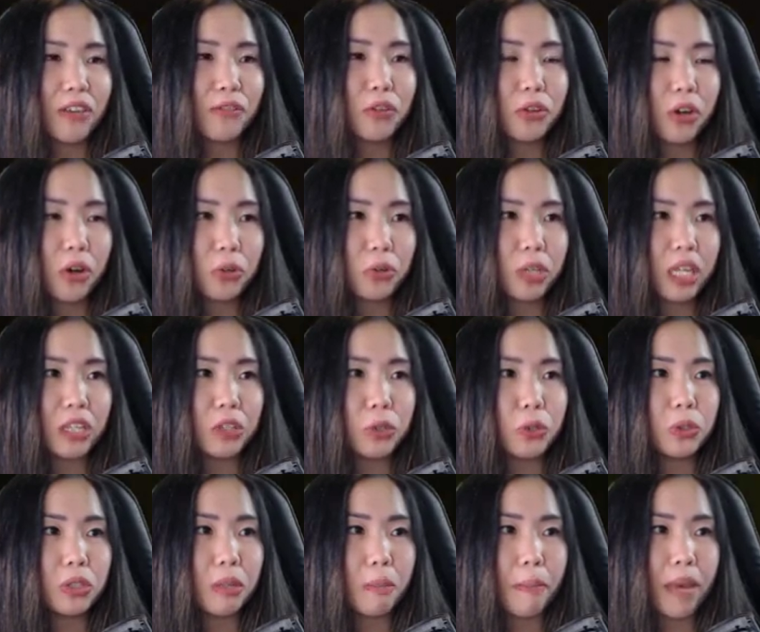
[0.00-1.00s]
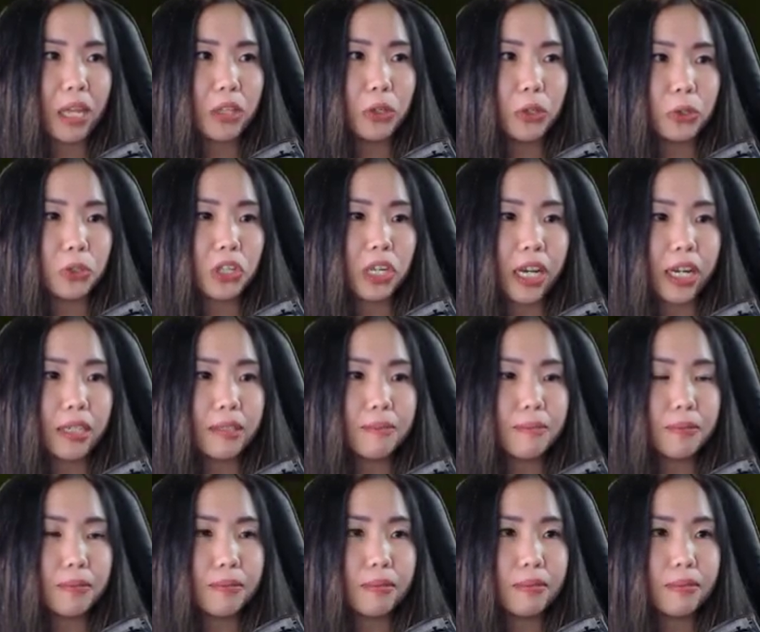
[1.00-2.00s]
to go to the menu chair.
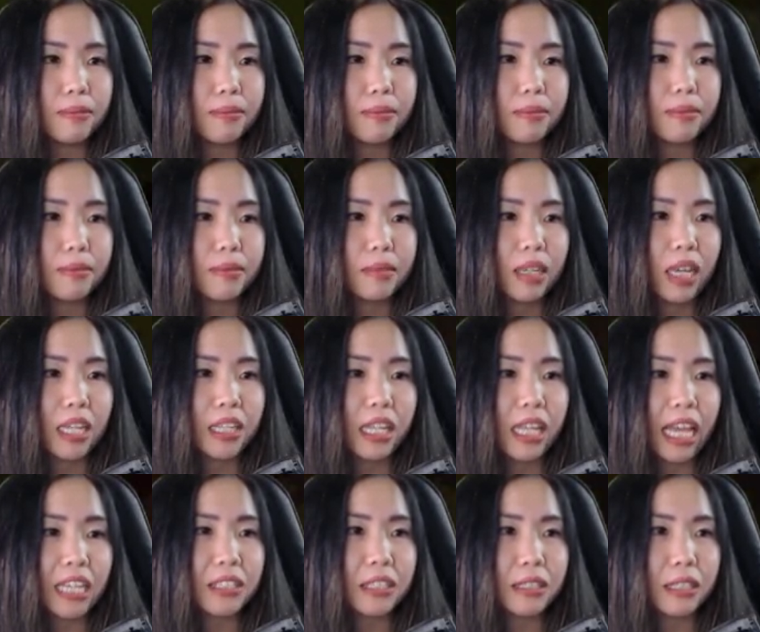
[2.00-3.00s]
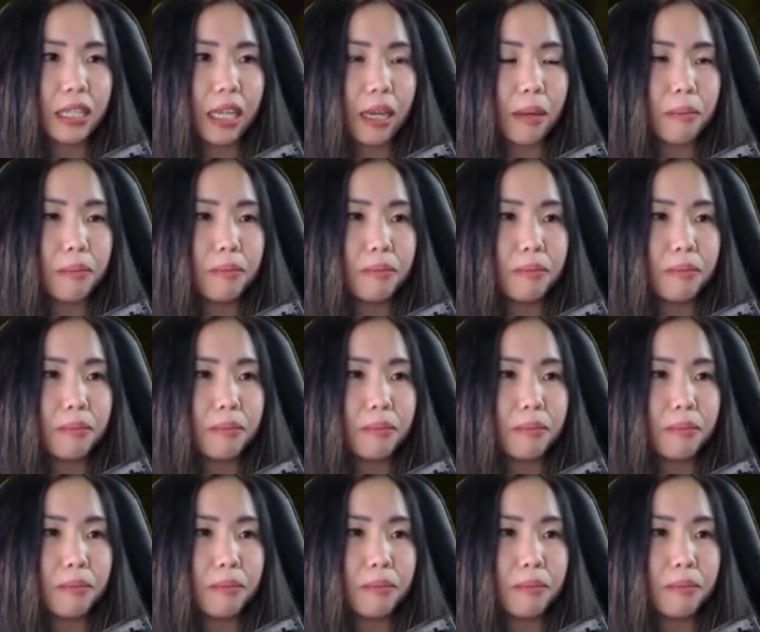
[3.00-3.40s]
Yeah, yeah. And then exit the game.